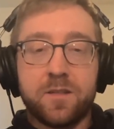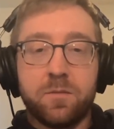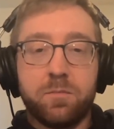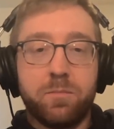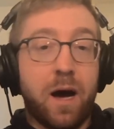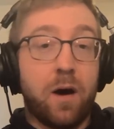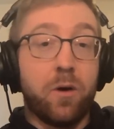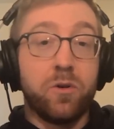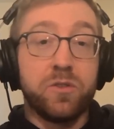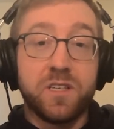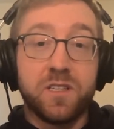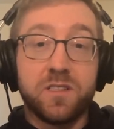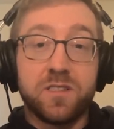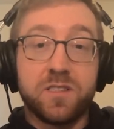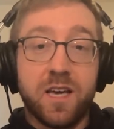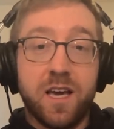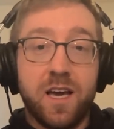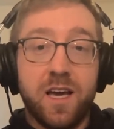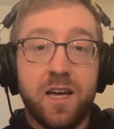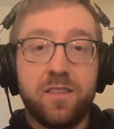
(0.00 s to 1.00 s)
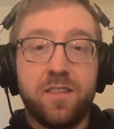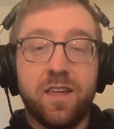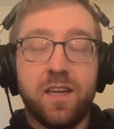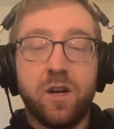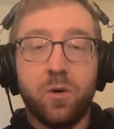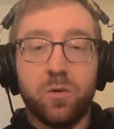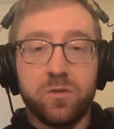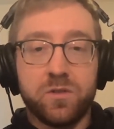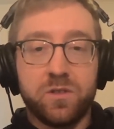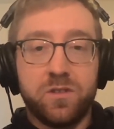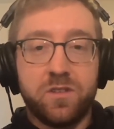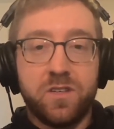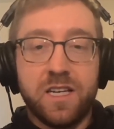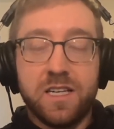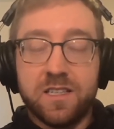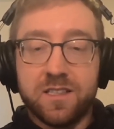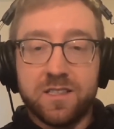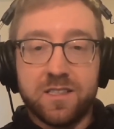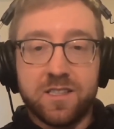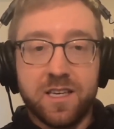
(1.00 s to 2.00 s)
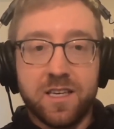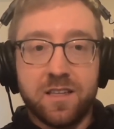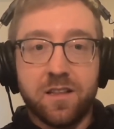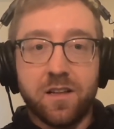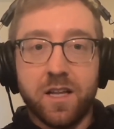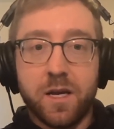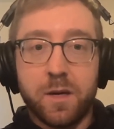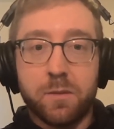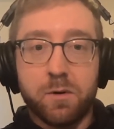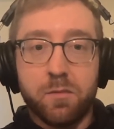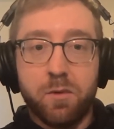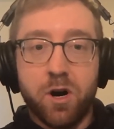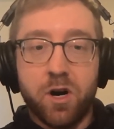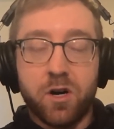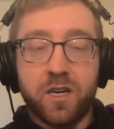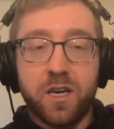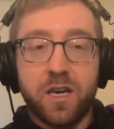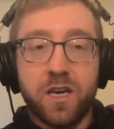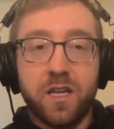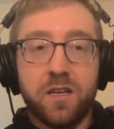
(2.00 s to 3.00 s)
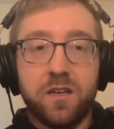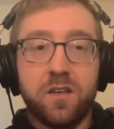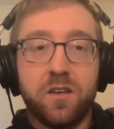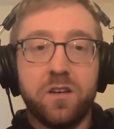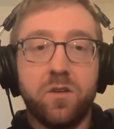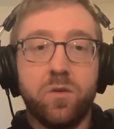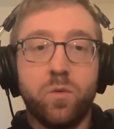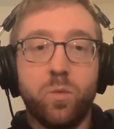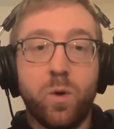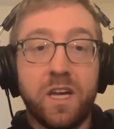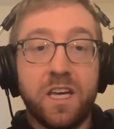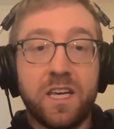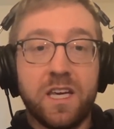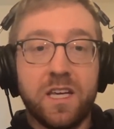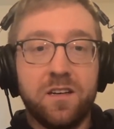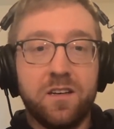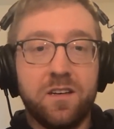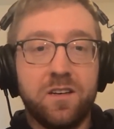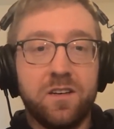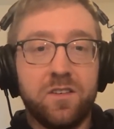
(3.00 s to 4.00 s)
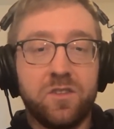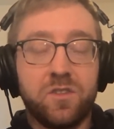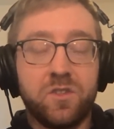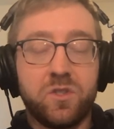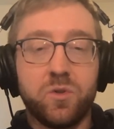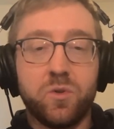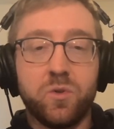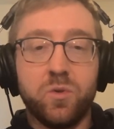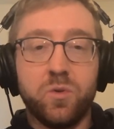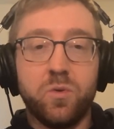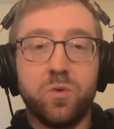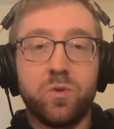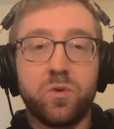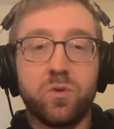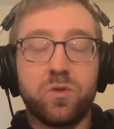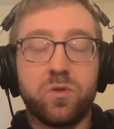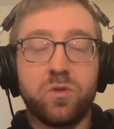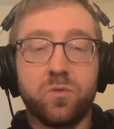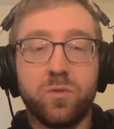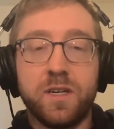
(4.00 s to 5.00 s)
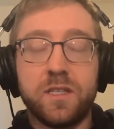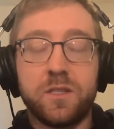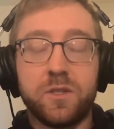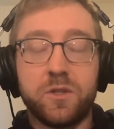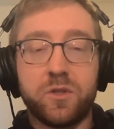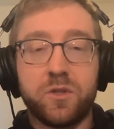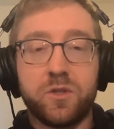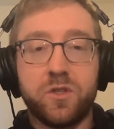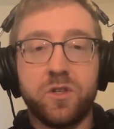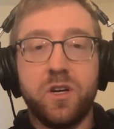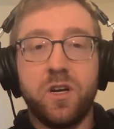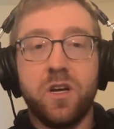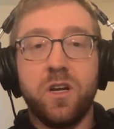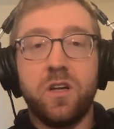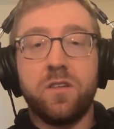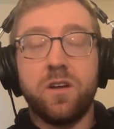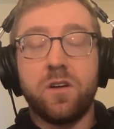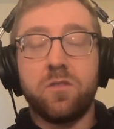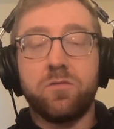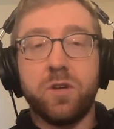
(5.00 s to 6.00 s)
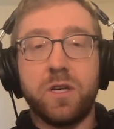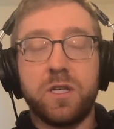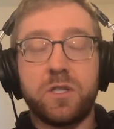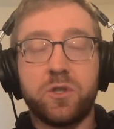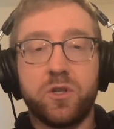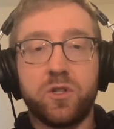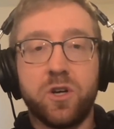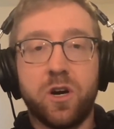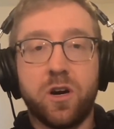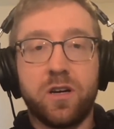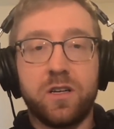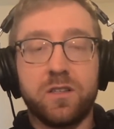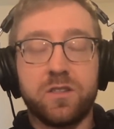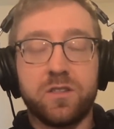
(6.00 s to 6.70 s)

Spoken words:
Powell did say they don't need to see the labor market weaken to reach their inflation targets.